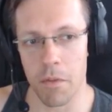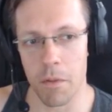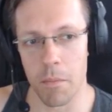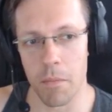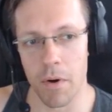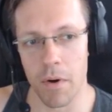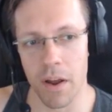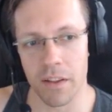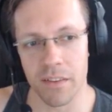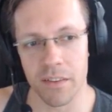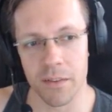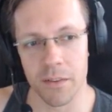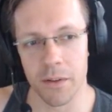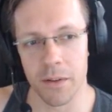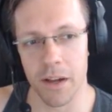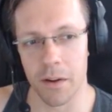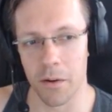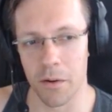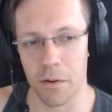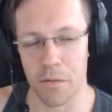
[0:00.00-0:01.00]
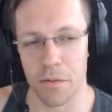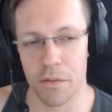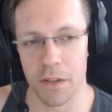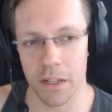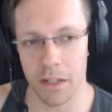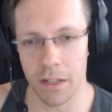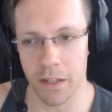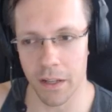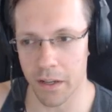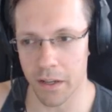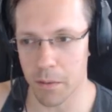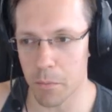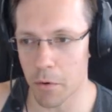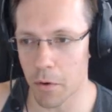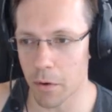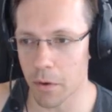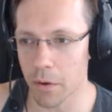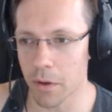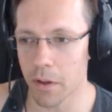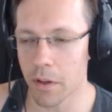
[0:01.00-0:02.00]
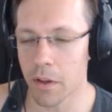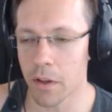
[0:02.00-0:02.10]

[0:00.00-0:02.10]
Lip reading: the breath you cannot feel anymore